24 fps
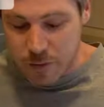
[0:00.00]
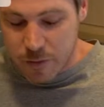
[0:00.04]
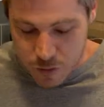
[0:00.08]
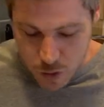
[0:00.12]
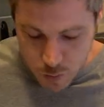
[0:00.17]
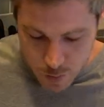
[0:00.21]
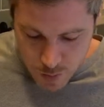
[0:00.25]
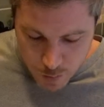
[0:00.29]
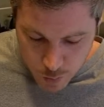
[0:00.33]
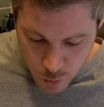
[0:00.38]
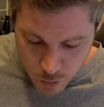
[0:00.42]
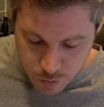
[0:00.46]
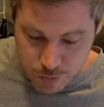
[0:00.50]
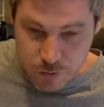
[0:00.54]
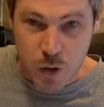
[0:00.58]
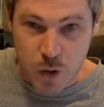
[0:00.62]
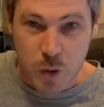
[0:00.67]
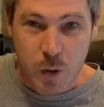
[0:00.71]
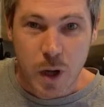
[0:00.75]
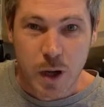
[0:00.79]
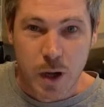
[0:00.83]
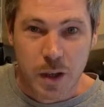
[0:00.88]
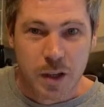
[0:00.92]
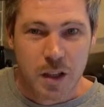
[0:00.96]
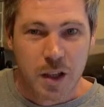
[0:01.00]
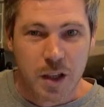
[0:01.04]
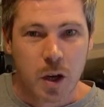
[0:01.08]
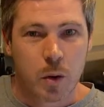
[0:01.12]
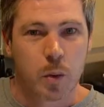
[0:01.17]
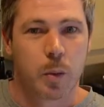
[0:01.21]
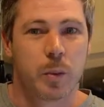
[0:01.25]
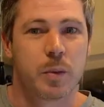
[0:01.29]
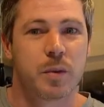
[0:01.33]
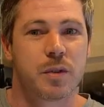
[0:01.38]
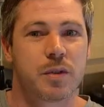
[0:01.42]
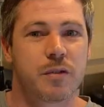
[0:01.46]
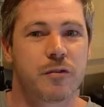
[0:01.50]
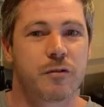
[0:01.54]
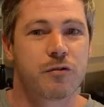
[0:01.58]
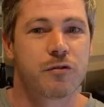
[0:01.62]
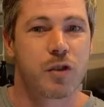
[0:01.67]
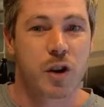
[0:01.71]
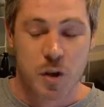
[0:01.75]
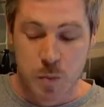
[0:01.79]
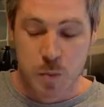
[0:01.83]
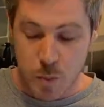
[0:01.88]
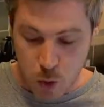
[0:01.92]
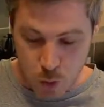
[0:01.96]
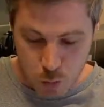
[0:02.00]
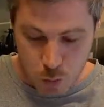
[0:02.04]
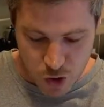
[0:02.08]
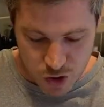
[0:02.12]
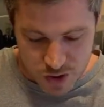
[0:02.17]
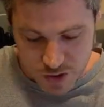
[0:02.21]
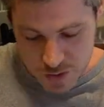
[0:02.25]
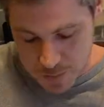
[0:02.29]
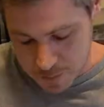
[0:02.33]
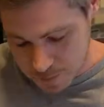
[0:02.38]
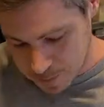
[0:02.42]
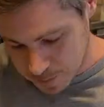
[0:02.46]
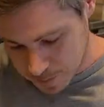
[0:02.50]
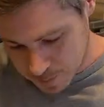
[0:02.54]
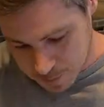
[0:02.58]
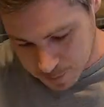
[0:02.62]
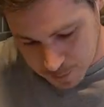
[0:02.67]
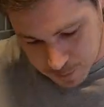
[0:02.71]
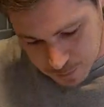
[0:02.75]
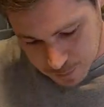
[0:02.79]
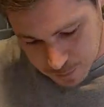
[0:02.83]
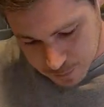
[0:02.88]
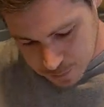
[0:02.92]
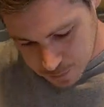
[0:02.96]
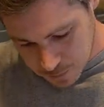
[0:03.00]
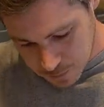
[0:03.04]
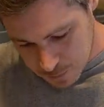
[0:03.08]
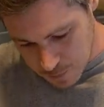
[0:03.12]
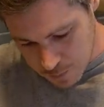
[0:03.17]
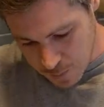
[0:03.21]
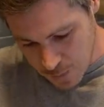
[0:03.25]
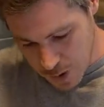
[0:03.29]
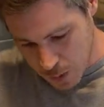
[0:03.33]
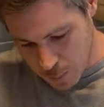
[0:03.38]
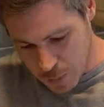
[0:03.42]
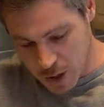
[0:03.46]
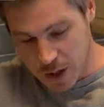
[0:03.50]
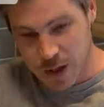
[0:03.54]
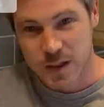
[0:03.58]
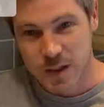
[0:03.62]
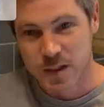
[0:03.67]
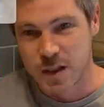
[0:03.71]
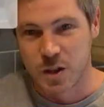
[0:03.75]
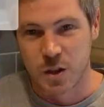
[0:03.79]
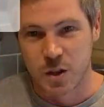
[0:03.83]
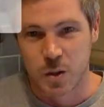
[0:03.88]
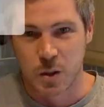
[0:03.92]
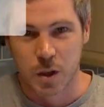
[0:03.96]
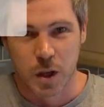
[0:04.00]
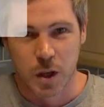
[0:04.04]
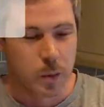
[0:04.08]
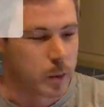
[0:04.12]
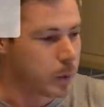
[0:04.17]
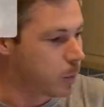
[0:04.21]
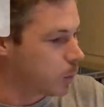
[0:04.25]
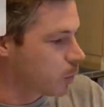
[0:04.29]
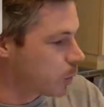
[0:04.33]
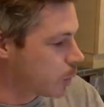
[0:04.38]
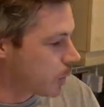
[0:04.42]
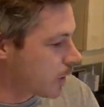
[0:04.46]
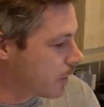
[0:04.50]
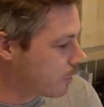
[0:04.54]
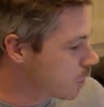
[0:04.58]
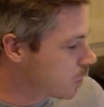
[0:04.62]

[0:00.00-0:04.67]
for a bit more fruit, I'm going to go in with some fresh blueberries. Like I said, you can go in with whatever